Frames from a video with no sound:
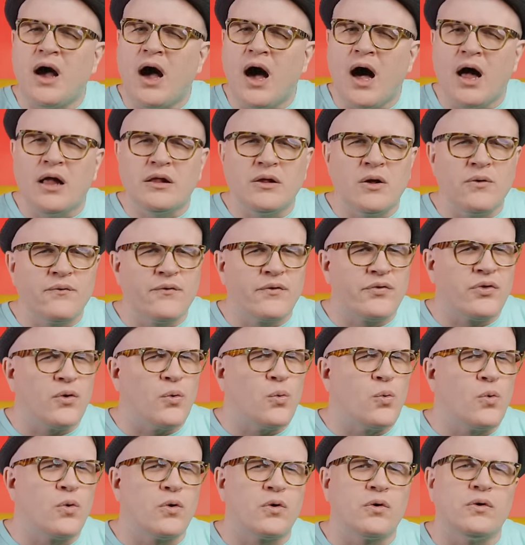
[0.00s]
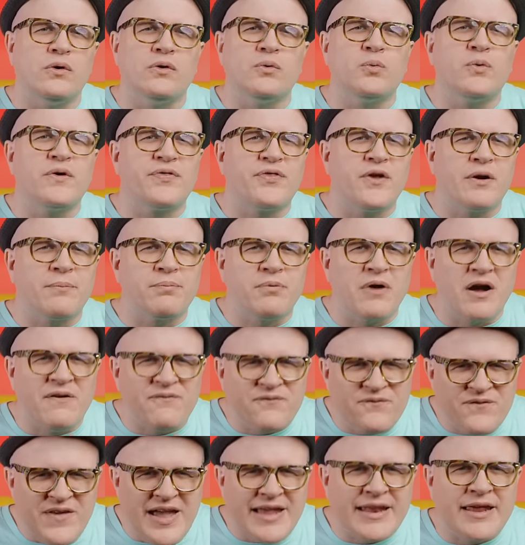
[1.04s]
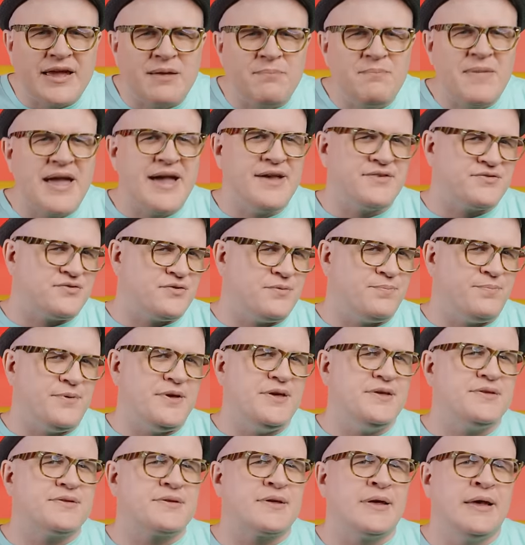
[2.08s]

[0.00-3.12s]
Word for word: all over the world with their prophetic masterpiece.